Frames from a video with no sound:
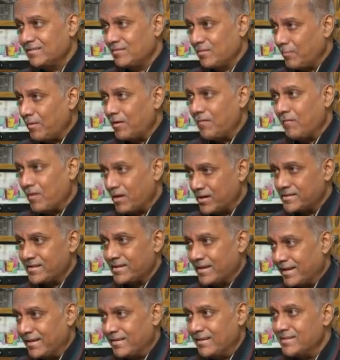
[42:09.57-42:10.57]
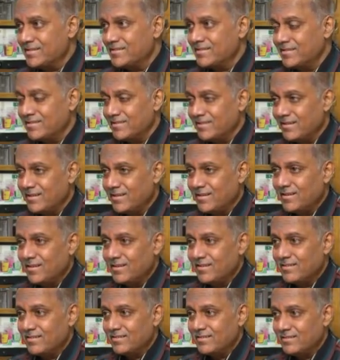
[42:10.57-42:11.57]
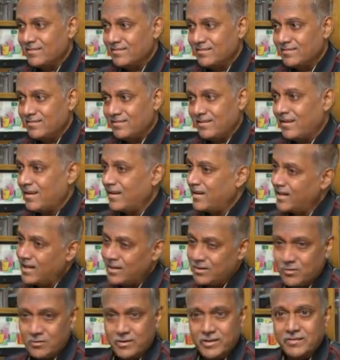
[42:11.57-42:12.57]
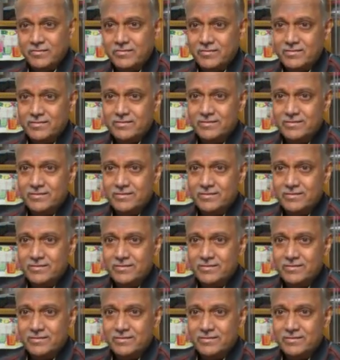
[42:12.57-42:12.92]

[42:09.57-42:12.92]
to me words like this, then I had to leave.